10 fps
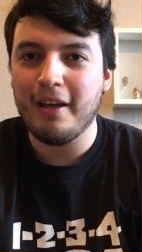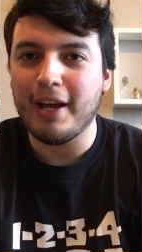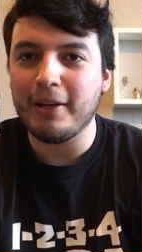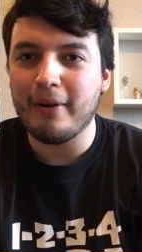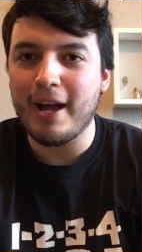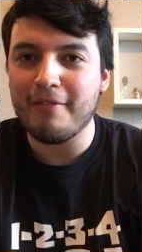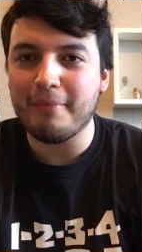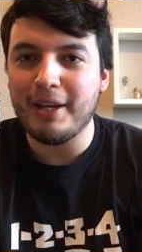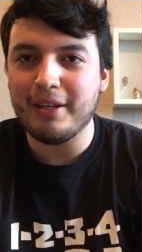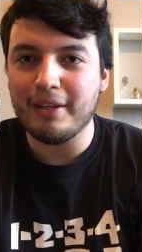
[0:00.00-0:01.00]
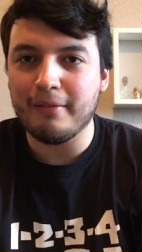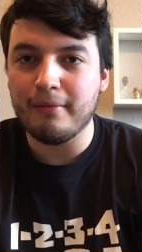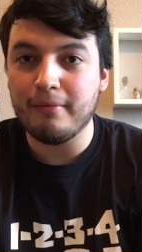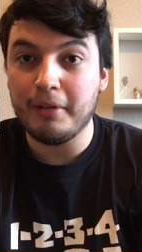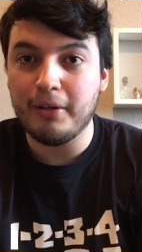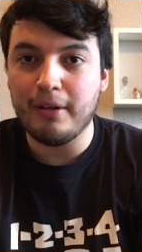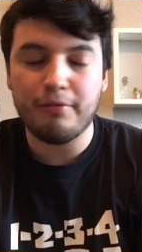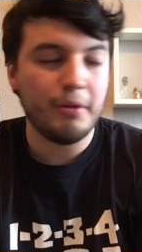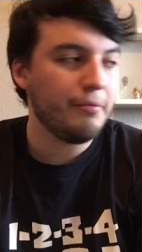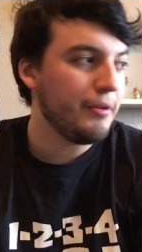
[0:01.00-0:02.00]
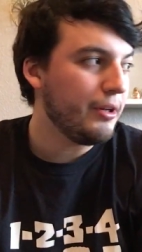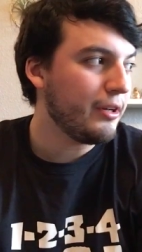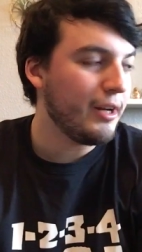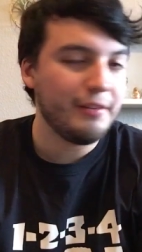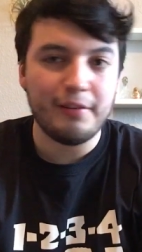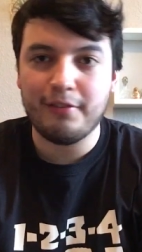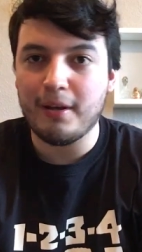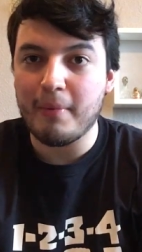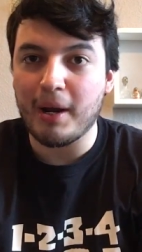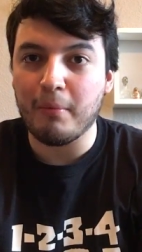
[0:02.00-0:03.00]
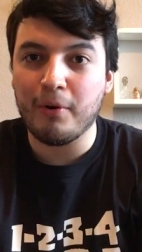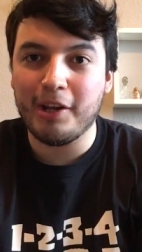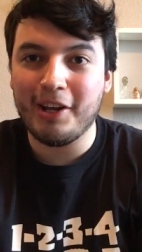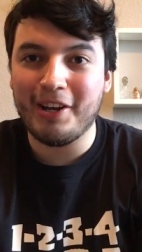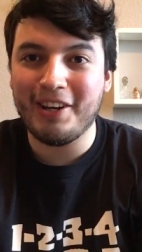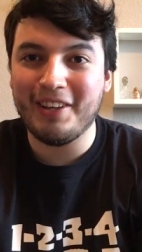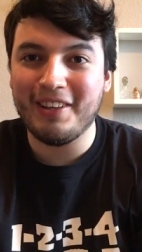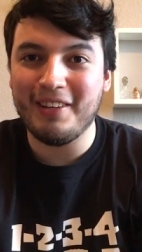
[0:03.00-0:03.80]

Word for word: I know I haven't made a video entry for your contest yet, but I'm working on it.